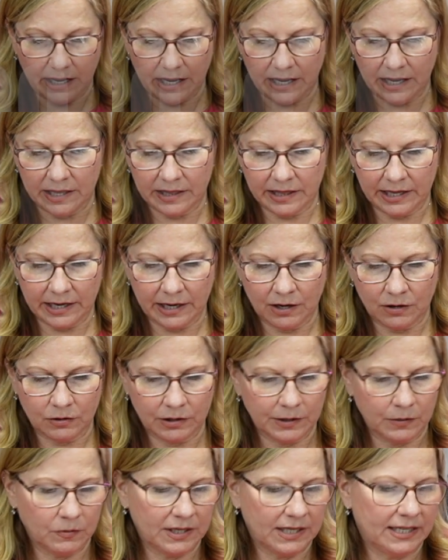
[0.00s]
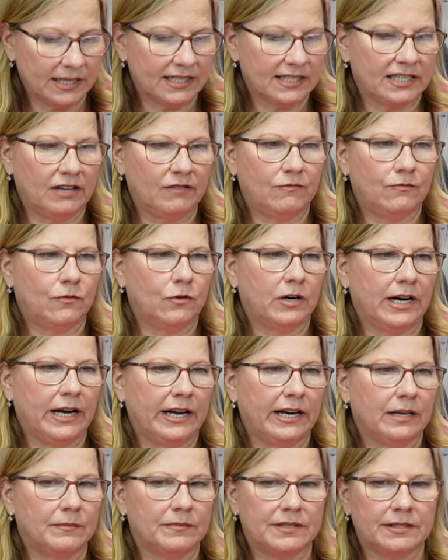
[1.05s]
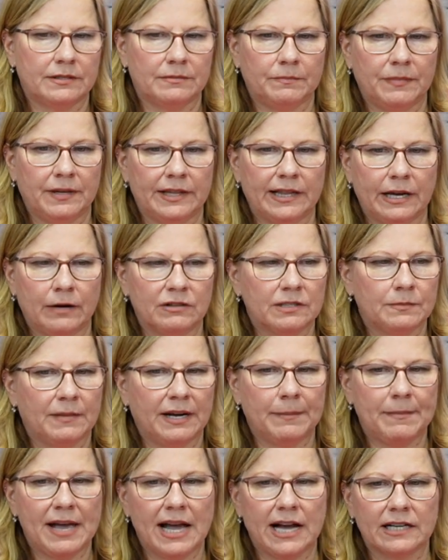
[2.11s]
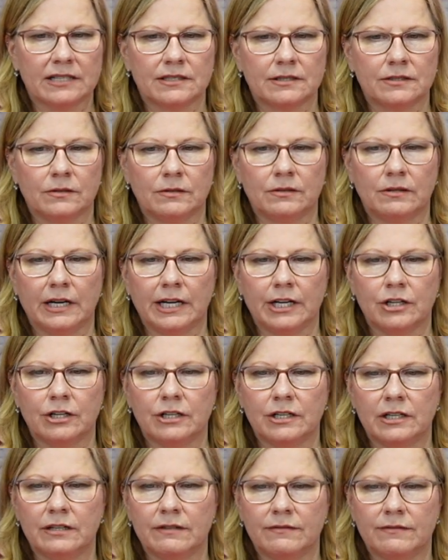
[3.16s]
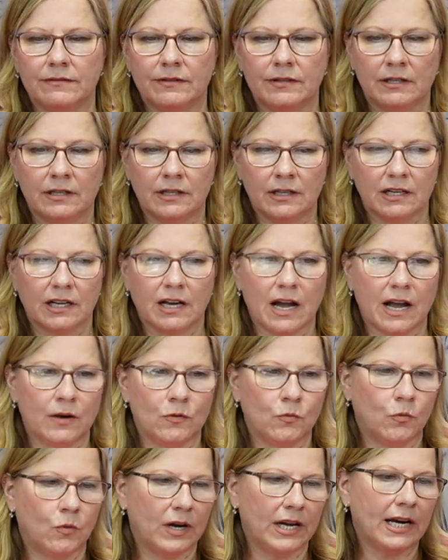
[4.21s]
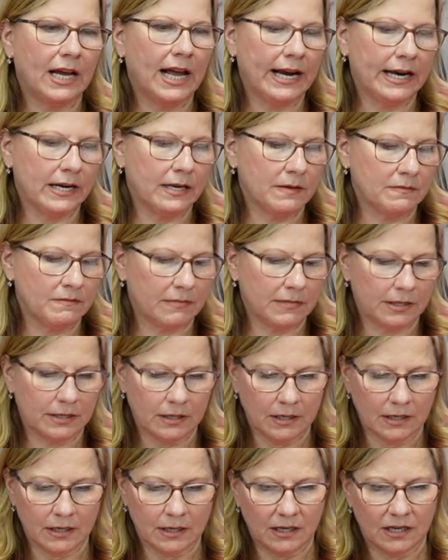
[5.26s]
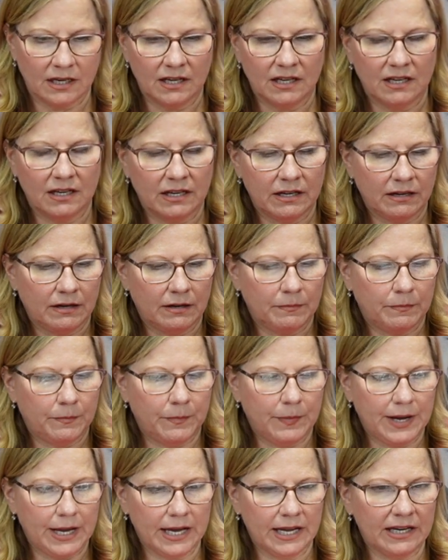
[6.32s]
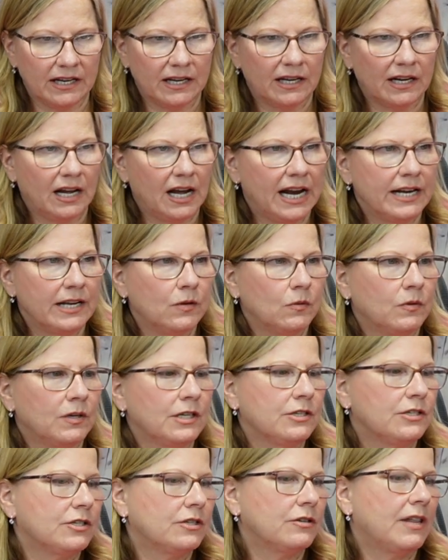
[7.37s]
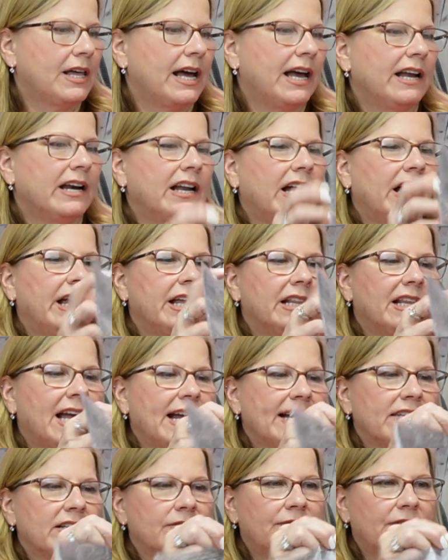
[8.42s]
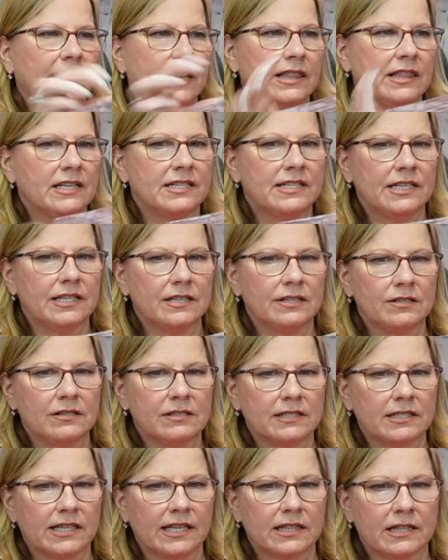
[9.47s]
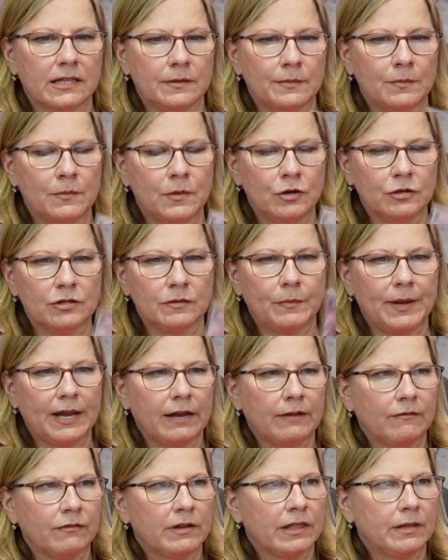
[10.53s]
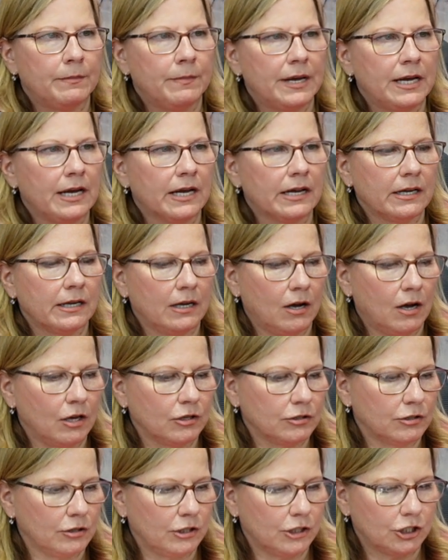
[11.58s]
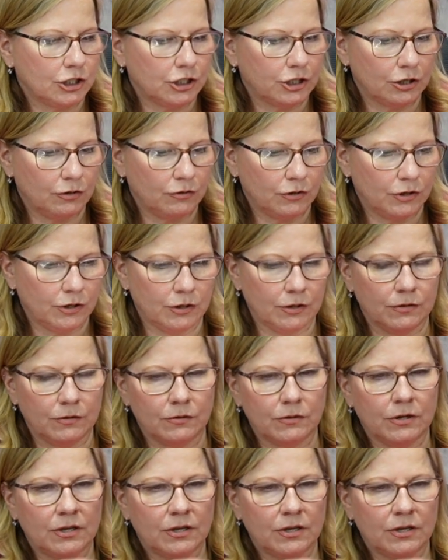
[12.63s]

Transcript: And they only wanted to send four items, but that was my max. So I could have gotten one item, but I didn't want to do that. I like to find the deals, get the most bang for the buck, also to show you.